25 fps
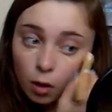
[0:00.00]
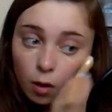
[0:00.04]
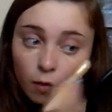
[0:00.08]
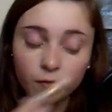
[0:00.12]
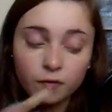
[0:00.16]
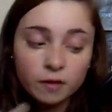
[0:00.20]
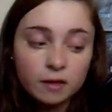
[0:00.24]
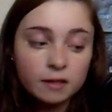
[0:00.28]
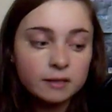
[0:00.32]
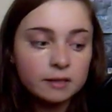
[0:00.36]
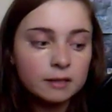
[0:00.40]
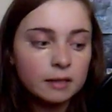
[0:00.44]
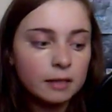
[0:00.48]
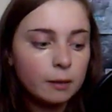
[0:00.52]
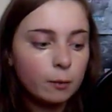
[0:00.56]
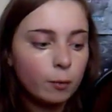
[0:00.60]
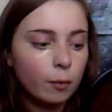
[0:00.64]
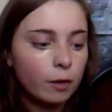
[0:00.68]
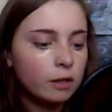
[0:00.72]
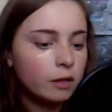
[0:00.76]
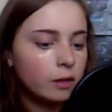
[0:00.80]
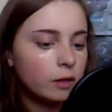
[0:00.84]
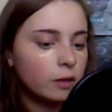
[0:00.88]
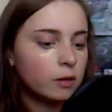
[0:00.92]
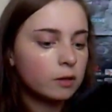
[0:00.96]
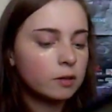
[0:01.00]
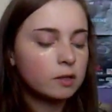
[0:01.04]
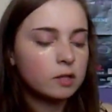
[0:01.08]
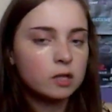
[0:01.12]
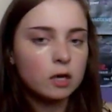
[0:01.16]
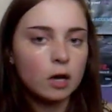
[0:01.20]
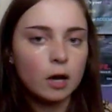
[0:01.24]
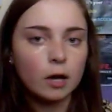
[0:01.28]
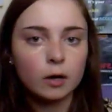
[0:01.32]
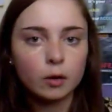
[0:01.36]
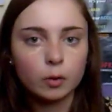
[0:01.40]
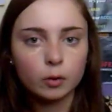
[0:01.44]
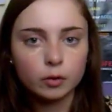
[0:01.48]
Obviously when your
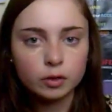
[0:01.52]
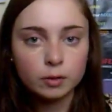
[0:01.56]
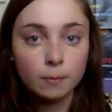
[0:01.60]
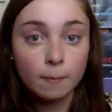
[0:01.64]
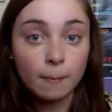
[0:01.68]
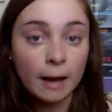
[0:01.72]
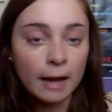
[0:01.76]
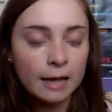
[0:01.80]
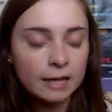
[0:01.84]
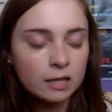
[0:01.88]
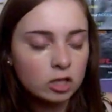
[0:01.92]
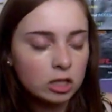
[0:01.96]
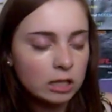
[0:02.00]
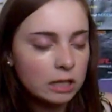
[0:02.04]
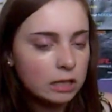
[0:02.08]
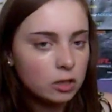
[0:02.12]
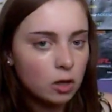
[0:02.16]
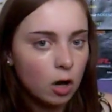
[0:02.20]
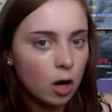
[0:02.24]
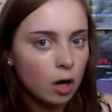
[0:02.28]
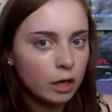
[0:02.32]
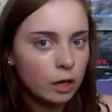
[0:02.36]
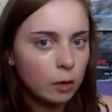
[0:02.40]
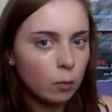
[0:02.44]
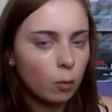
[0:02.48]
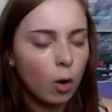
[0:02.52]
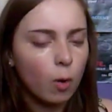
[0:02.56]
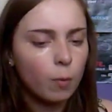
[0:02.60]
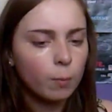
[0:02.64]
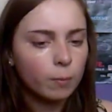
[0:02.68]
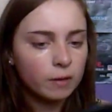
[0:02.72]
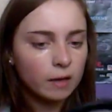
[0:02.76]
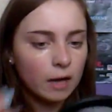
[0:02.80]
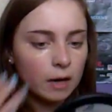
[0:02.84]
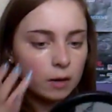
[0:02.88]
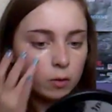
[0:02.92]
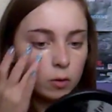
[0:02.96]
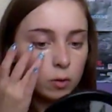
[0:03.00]
circles are majorly dark it
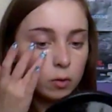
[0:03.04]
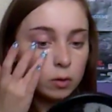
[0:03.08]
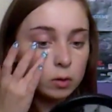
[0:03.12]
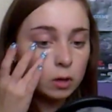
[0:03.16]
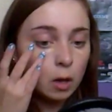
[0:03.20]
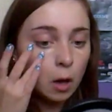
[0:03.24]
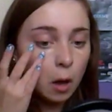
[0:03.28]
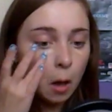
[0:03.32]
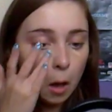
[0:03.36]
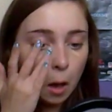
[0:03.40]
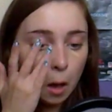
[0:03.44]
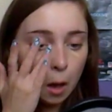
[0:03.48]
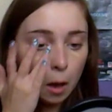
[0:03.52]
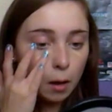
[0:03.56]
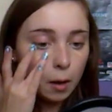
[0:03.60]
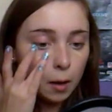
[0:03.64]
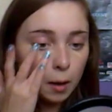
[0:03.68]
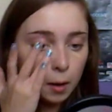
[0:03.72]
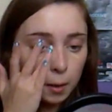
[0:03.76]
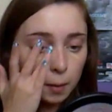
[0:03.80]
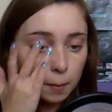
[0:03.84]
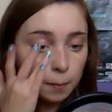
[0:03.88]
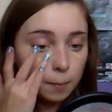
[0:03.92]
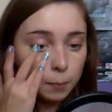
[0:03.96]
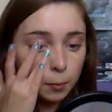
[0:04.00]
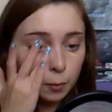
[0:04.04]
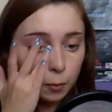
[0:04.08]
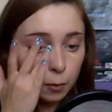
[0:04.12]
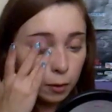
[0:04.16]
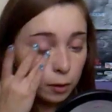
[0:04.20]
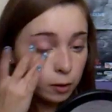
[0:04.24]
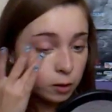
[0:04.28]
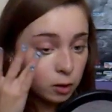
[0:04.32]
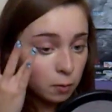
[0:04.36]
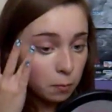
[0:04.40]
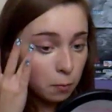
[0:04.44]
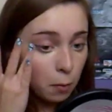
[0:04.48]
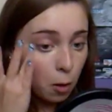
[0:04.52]
won't be that good,
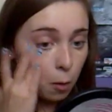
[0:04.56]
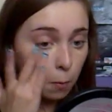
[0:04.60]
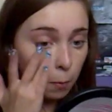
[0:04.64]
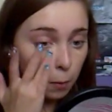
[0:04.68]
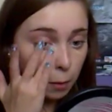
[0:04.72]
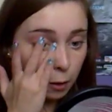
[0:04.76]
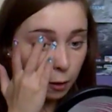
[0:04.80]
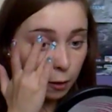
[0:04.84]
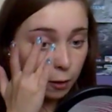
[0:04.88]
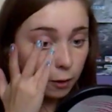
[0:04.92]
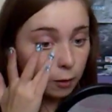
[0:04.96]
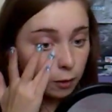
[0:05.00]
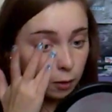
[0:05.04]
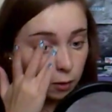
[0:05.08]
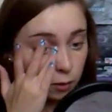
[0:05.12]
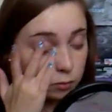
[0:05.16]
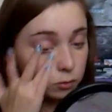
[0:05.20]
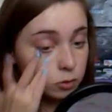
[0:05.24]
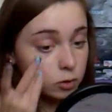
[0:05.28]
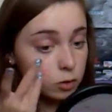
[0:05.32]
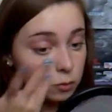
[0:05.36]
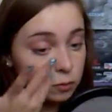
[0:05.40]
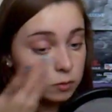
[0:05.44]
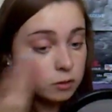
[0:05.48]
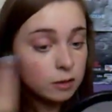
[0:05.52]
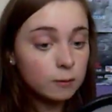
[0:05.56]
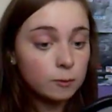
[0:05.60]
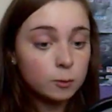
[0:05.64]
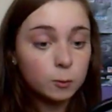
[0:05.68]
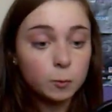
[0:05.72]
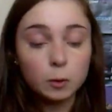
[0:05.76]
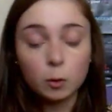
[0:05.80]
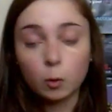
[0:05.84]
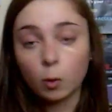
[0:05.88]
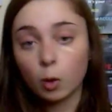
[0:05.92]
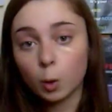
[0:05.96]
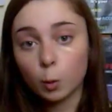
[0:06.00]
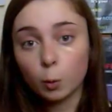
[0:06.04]
but at the moment I do seem
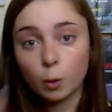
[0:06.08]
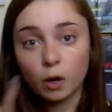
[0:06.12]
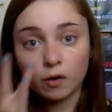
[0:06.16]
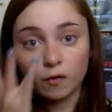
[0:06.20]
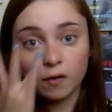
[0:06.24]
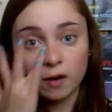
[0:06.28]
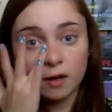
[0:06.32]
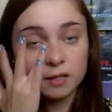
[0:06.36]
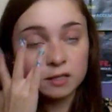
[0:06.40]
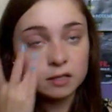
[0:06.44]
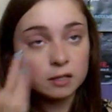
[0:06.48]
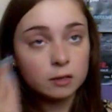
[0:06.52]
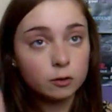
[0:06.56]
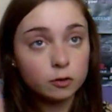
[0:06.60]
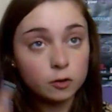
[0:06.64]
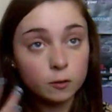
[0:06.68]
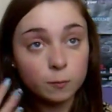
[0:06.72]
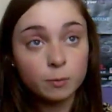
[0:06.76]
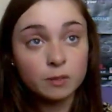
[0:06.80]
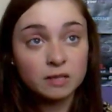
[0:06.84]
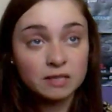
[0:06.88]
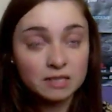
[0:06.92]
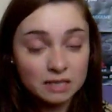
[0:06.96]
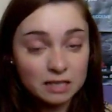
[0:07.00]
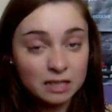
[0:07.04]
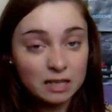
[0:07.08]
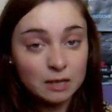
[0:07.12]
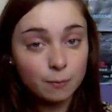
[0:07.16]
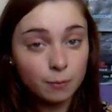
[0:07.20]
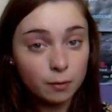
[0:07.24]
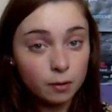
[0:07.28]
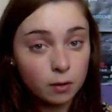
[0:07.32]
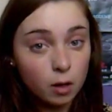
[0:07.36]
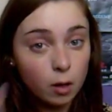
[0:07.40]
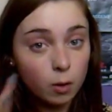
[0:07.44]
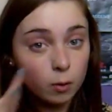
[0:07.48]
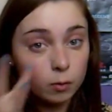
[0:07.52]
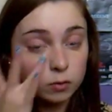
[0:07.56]
to be quite well rested because I've been
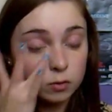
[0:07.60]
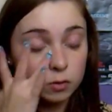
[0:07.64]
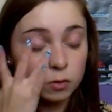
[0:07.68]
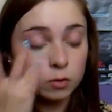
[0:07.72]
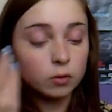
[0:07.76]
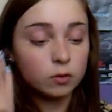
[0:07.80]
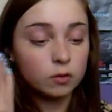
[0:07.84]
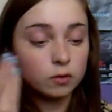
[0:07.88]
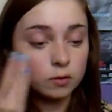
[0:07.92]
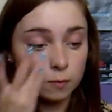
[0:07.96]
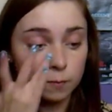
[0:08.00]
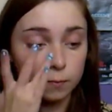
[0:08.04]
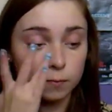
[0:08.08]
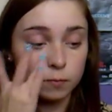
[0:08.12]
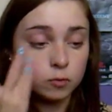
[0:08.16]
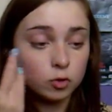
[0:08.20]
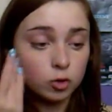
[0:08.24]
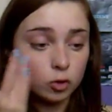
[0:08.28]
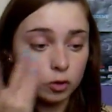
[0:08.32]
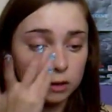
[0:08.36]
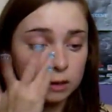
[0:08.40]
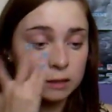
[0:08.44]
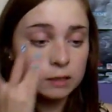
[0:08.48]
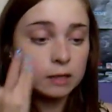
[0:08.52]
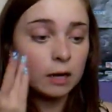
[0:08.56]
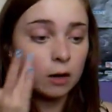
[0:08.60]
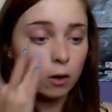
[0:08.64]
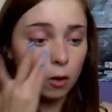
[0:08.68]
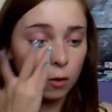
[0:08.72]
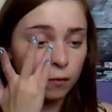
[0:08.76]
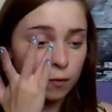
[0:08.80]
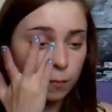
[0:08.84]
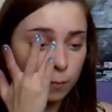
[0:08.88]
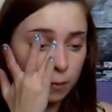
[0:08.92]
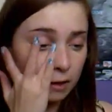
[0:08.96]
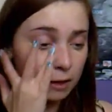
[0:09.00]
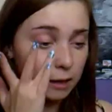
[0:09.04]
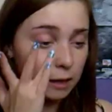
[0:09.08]
sleeping loads because I'm trying to get
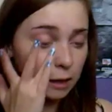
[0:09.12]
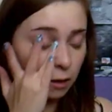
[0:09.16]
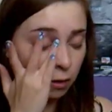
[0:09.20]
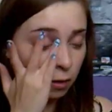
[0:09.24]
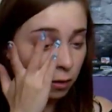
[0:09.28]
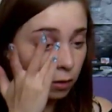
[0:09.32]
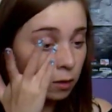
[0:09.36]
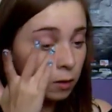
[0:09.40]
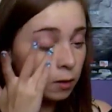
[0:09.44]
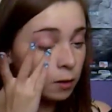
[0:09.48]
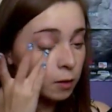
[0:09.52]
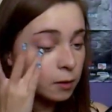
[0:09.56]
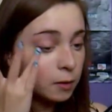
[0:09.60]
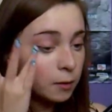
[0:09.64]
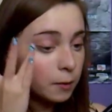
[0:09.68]
over being ill.